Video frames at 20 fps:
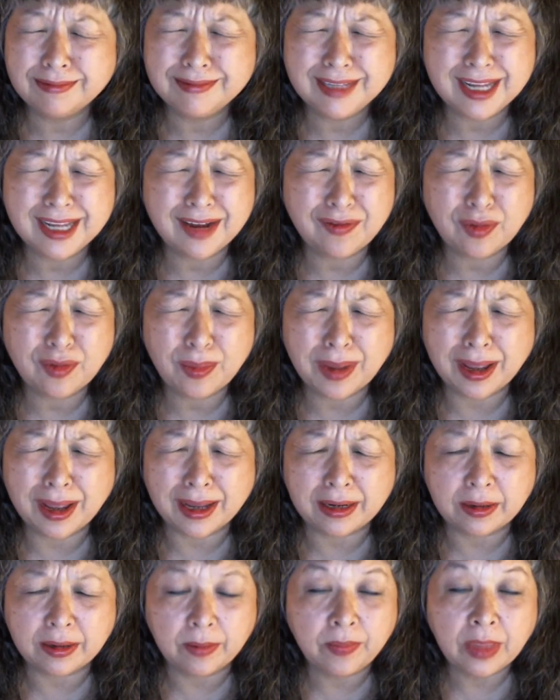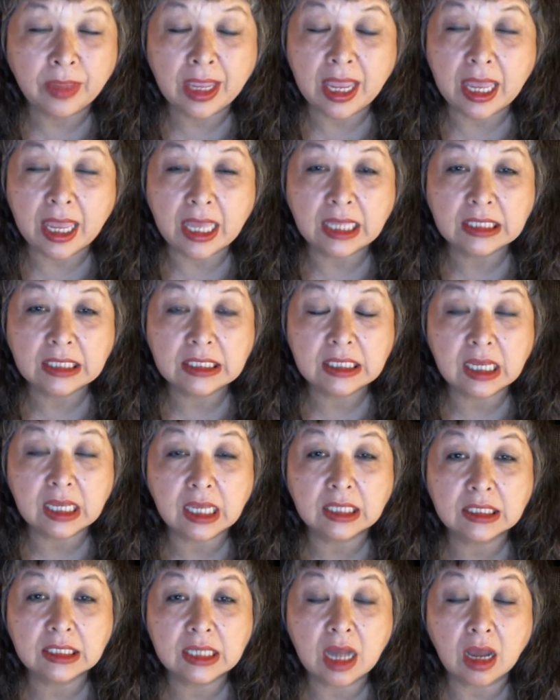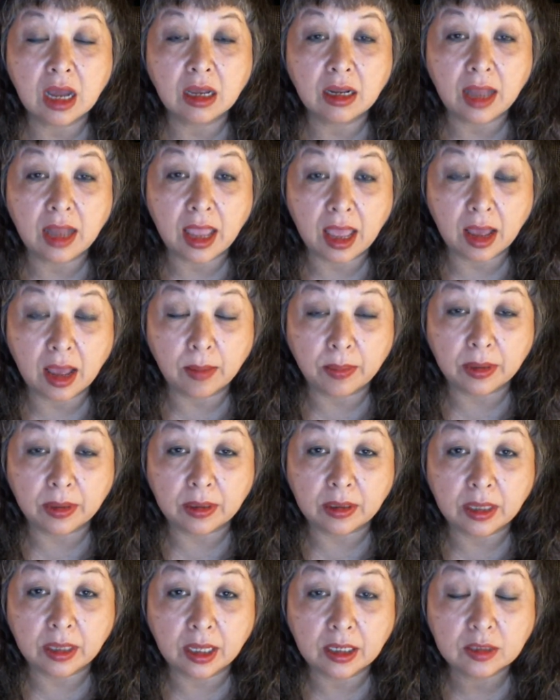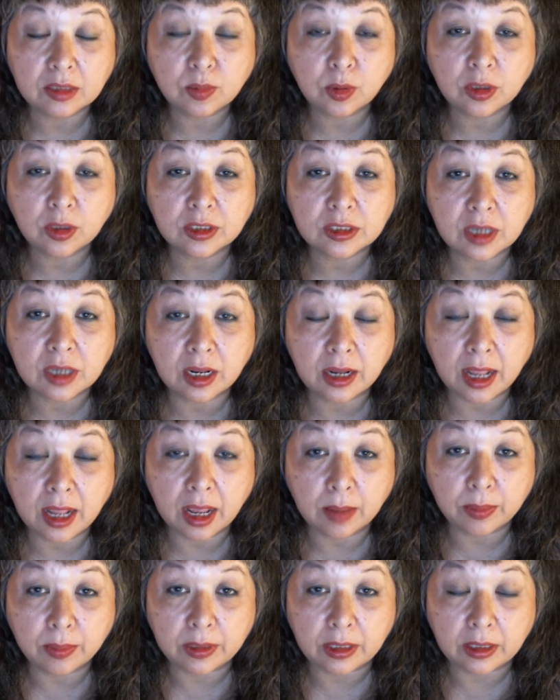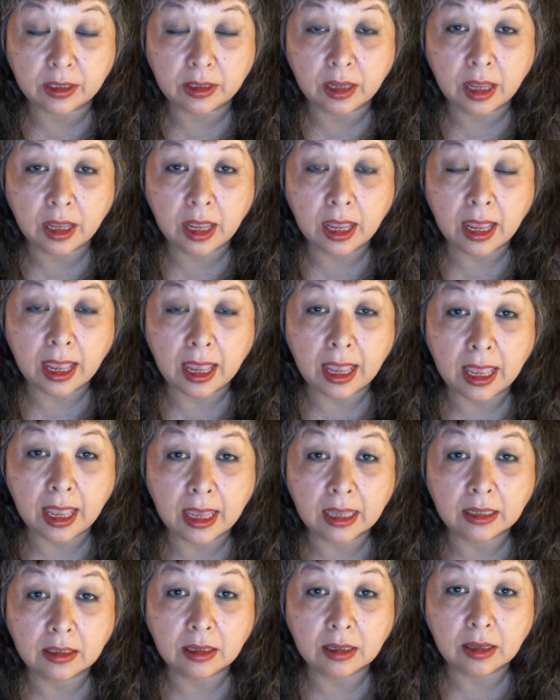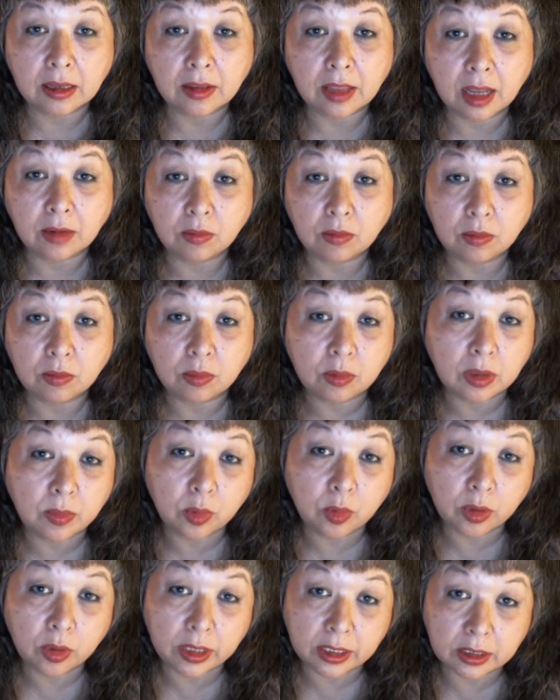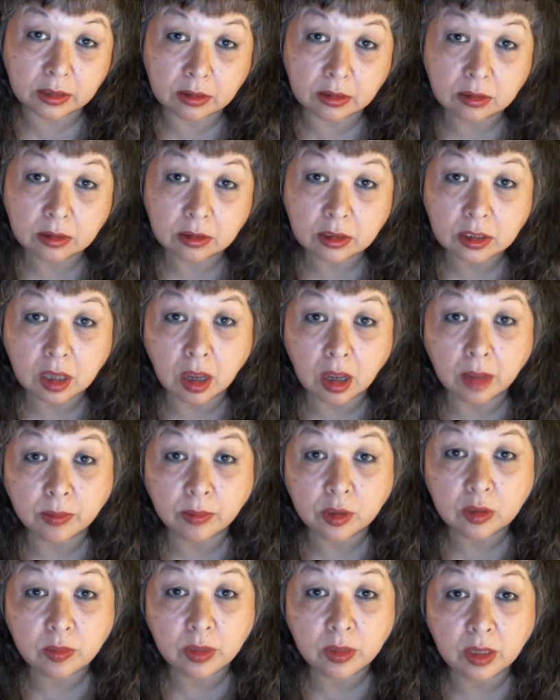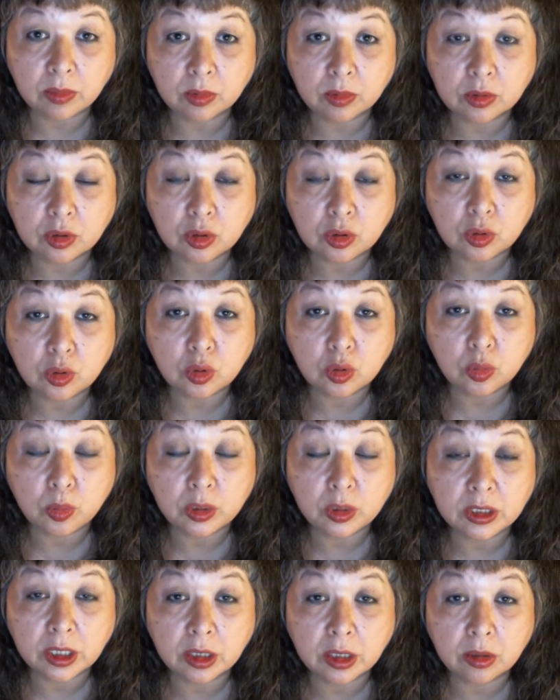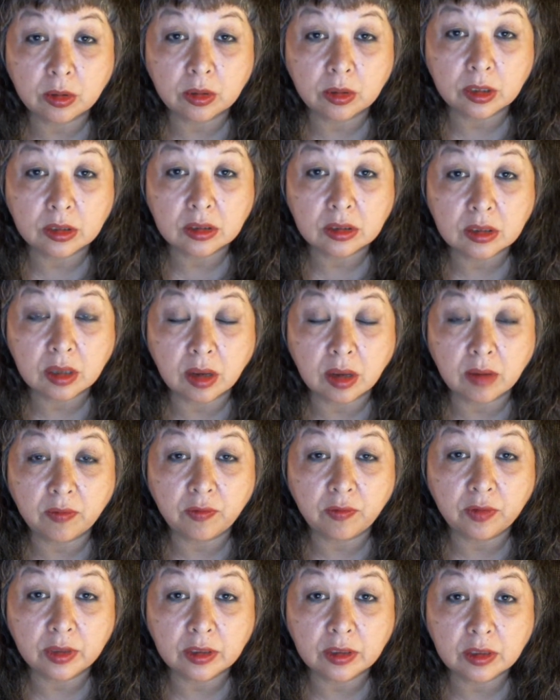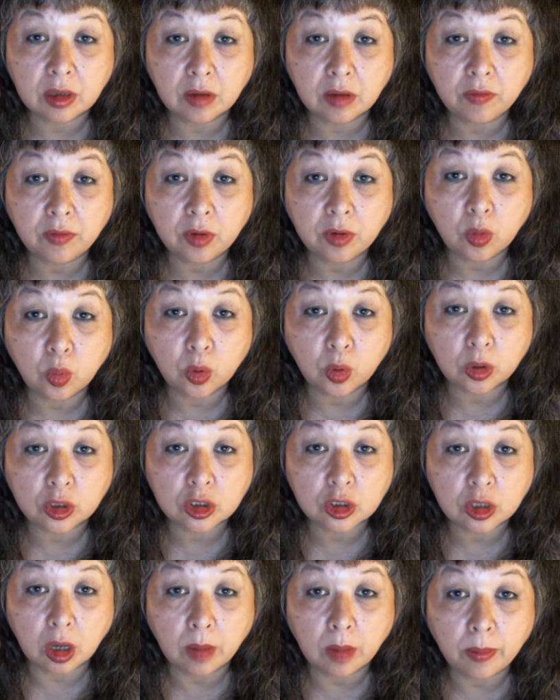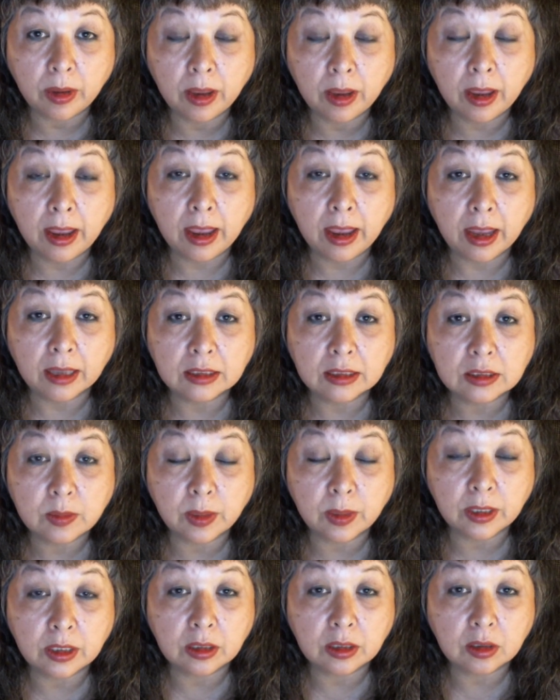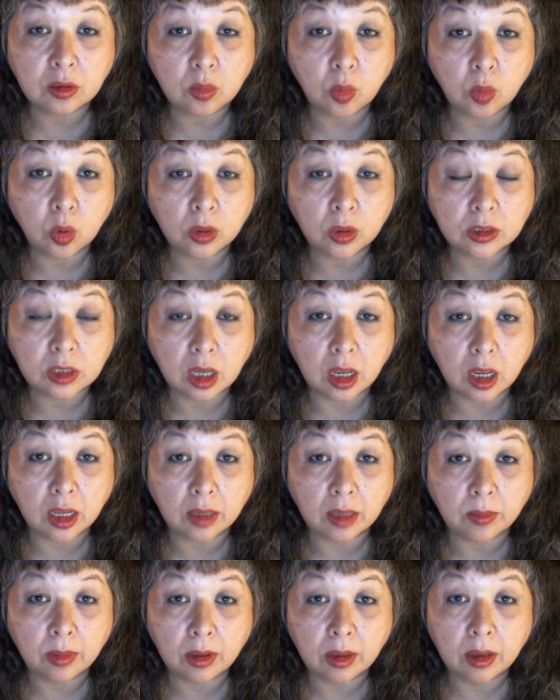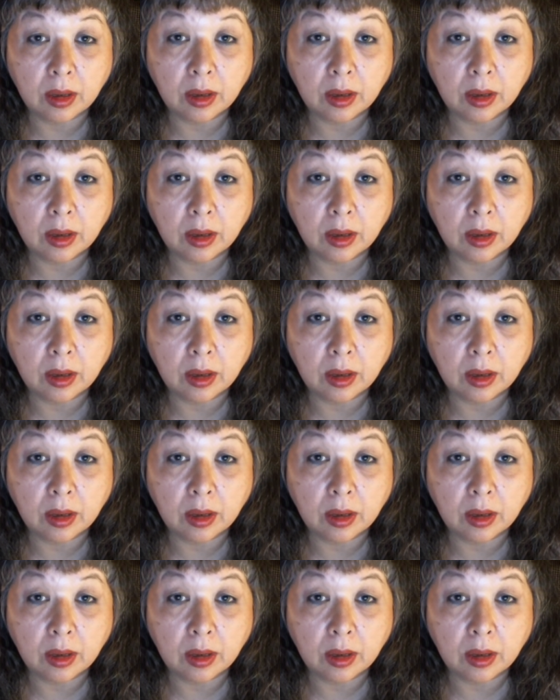never mind. It's not going to happen. Gettysburg is not happening. And that liberated the time to be able to put together this Philadelphia workshop and spend a little more time